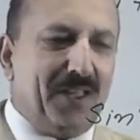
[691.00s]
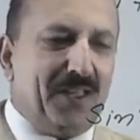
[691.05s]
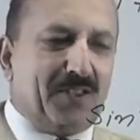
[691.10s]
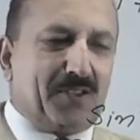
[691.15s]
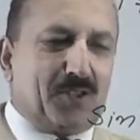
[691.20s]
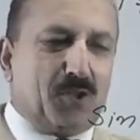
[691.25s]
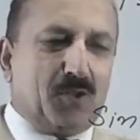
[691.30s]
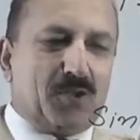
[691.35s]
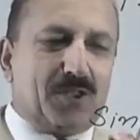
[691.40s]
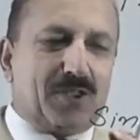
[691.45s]

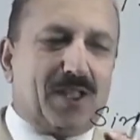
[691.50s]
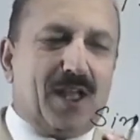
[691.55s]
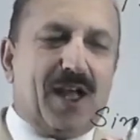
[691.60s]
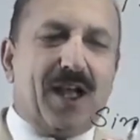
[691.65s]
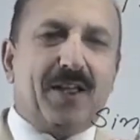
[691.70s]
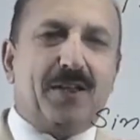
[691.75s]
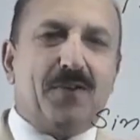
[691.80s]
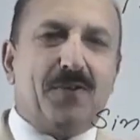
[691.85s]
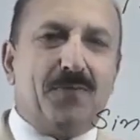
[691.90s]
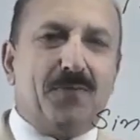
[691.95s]
So
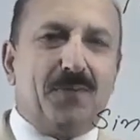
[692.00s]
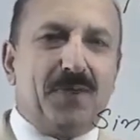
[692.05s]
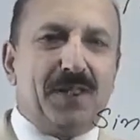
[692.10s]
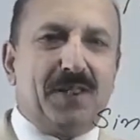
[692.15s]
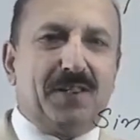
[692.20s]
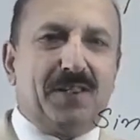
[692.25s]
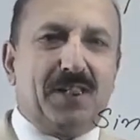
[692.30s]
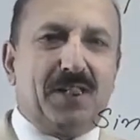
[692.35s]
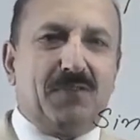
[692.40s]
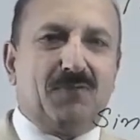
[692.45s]
sine of B
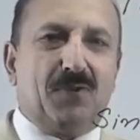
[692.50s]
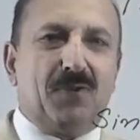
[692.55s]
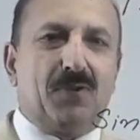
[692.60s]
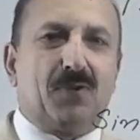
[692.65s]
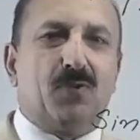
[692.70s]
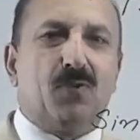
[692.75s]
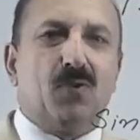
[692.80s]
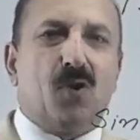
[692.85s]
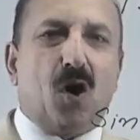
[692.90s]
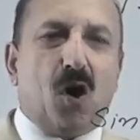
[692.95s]
is equal
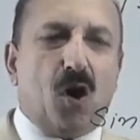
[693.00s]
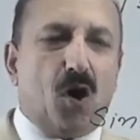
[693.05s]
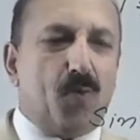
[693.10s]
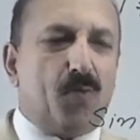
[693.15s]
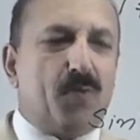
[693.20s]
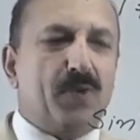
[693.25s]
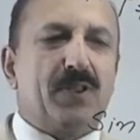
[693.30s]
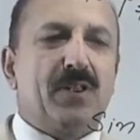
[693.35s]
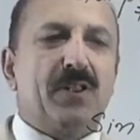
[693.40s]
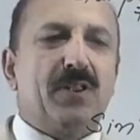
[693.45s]
to
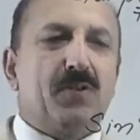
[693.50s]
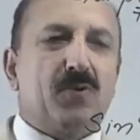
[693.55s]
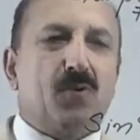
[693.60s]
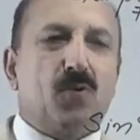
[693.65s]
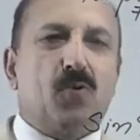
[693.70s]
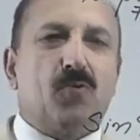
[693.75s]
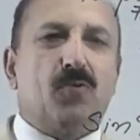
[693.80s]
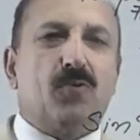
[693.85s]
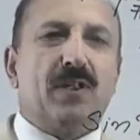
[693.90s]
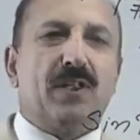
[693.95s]
opposite
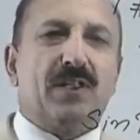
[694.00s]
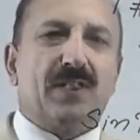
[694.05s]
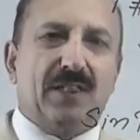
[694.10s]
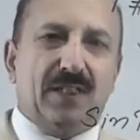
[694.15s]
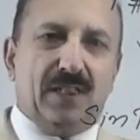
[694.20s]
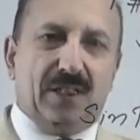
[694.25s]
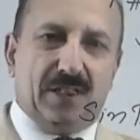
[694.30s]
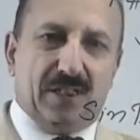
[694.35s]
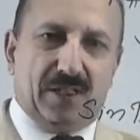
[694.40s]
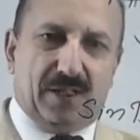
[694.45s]
over
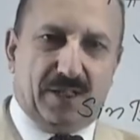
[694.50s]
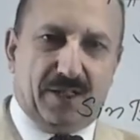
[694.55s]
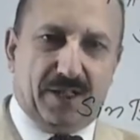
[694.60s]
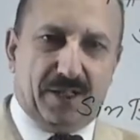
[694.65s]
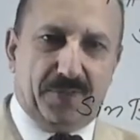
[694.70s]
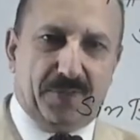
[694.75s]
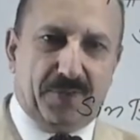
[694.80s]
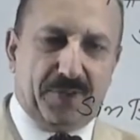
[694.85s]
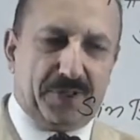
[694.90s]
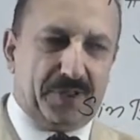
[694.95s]

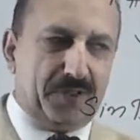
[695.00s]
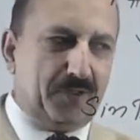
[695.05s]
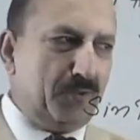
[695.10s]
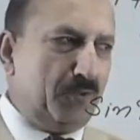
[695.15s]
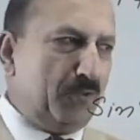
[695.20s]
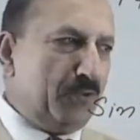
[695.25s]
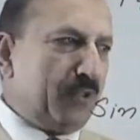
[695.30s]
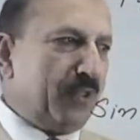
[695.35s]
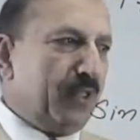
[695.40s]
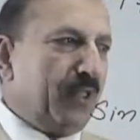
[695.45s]

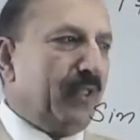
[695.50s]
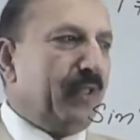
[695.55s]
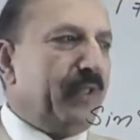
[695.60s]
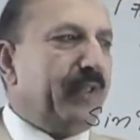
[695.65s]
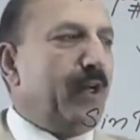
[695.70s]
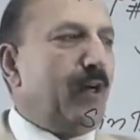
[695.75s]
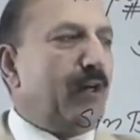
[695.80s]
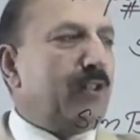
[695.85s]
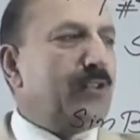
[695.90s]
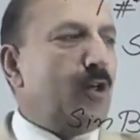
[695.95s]
hypotenuse.
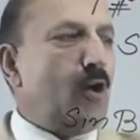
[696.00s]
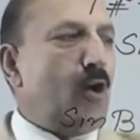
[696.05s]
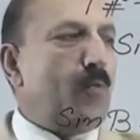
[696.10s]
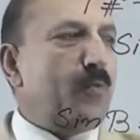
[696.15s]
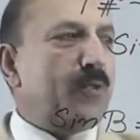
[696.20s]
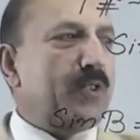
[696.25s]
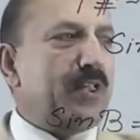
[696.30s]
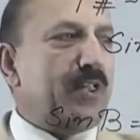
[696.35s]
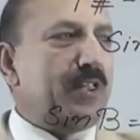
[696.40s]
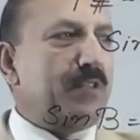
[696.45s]
Now the
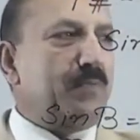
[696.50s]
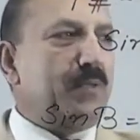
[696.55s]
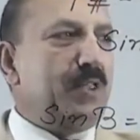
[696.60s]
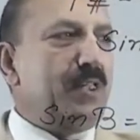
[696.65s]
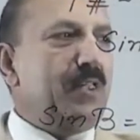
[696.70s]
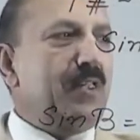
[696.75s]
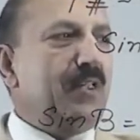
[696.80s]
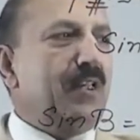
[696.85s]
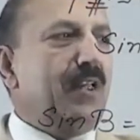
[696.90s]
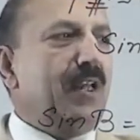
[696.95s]
opposite is
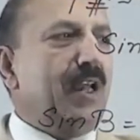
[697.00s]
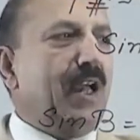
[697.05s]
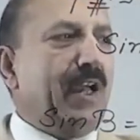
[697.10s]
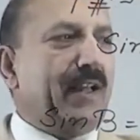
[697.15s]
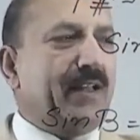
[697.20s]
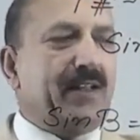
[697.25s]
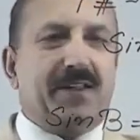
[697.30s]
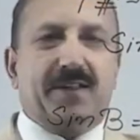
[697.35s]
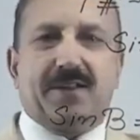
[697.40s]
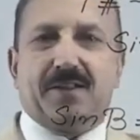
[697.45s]
B
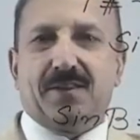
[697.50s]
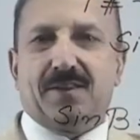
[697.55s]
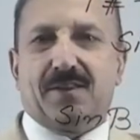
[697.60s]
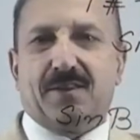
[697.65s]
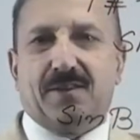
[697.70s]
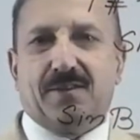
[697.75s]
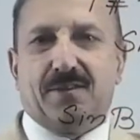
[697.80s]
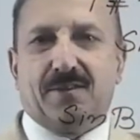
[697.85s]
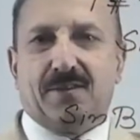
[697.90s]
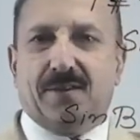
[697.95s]
and here
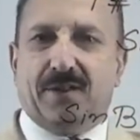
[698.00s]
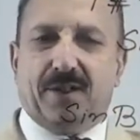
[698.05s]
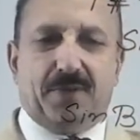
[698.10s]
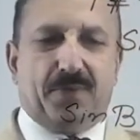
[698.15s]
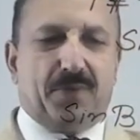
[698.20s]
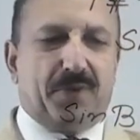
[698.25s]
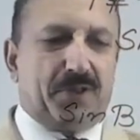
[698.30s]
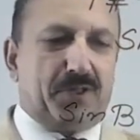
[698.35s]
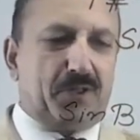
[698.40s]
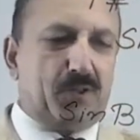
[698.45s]
is
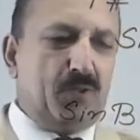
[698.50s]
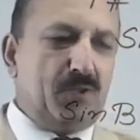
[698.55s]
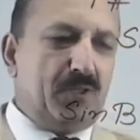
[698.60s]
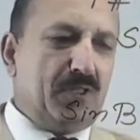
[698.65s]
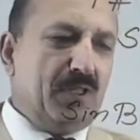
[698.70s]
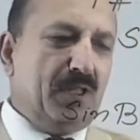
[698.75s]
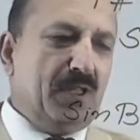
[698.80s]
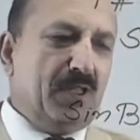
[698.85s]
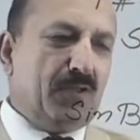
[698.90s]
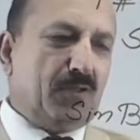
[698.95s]

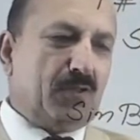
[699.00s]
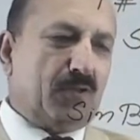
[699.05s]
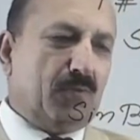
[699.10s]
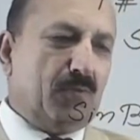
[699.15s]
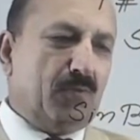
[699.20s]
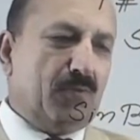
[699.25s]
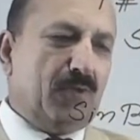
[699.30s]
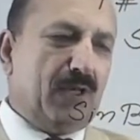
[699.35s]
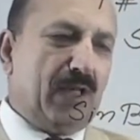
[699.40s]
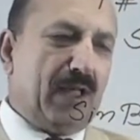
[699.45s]
hypotenuse. So
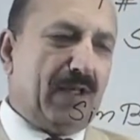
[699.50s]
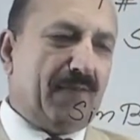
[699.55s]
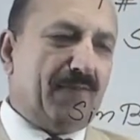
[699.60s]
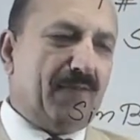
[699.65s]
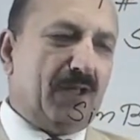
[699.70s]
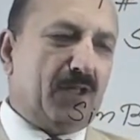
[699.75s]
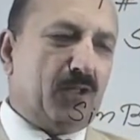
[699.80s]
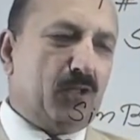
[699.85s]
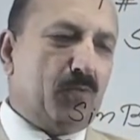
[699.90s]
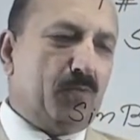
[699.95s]
we will have
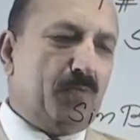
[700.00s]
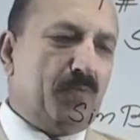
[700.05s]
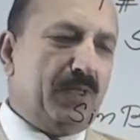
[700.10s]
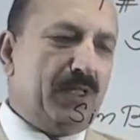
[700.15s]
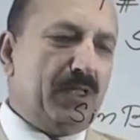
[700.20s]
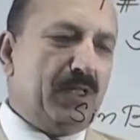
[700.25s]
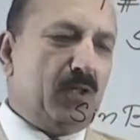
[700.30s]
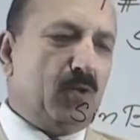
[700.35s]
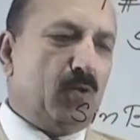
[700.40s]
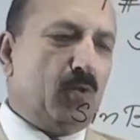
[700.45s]
value of
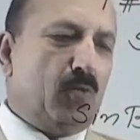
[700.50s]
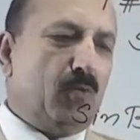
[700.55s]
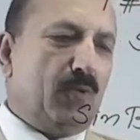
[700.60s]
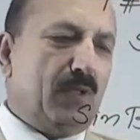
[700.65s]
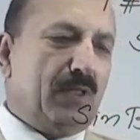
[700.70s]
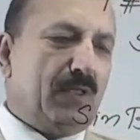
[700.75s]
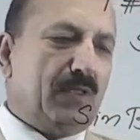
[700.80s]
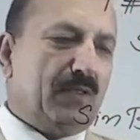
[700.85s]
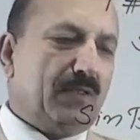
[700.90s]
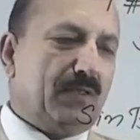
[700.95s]
B
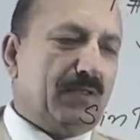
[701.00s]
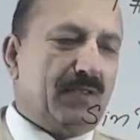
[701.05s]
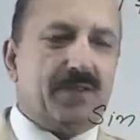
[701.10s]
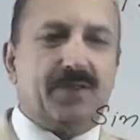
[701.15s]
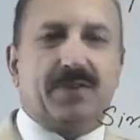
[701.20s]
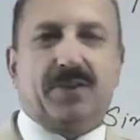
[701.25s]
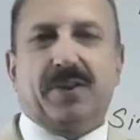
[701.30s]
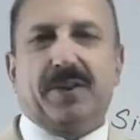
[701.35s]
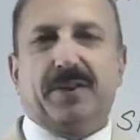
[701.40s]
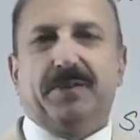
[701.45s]
over
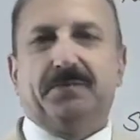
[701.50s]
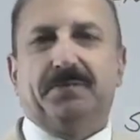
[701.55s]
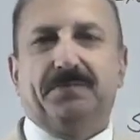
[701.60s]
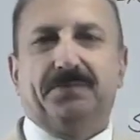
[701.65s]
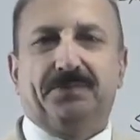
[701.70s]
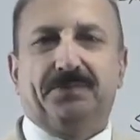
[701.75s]
C.